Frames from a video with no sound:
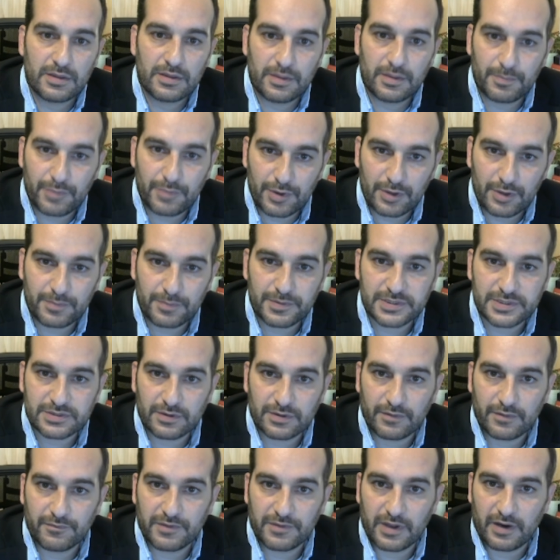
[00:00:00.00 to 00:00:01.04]
The purpose
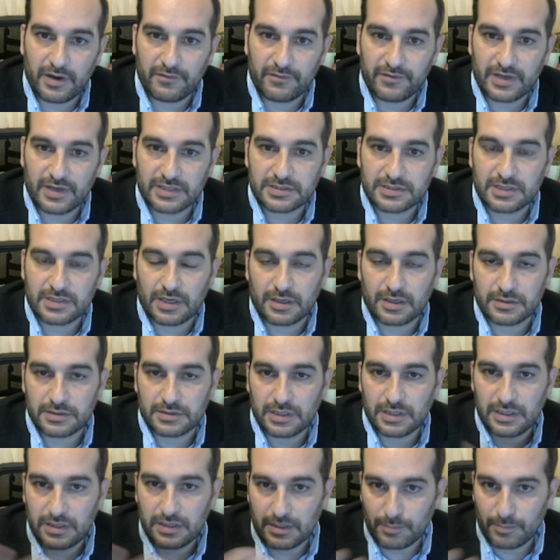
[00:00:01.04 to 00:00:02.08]
of the avant-garde
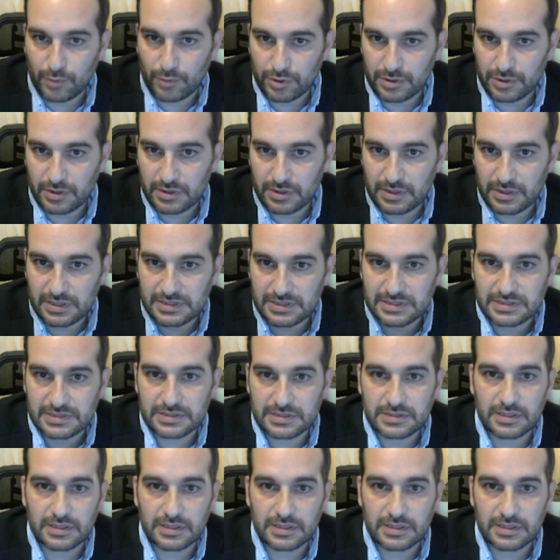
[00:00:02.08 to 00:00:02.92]
in the modernist